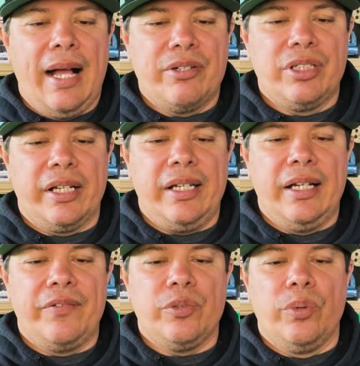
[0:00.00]
I was lucky
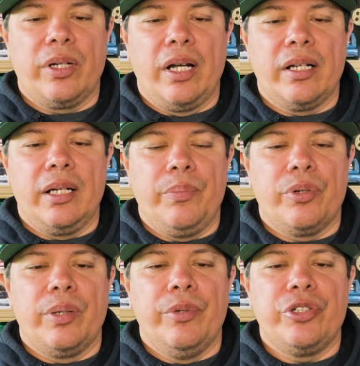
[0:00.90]
enough to work on a
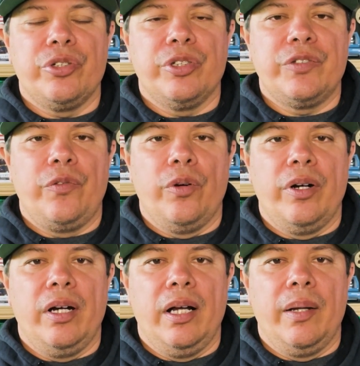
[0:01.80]
couple commercials
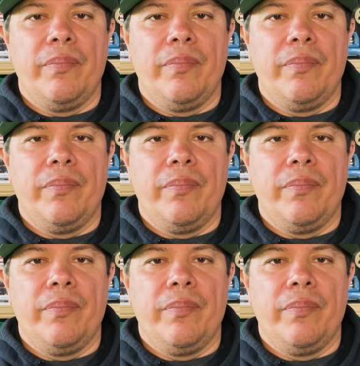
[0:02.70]
for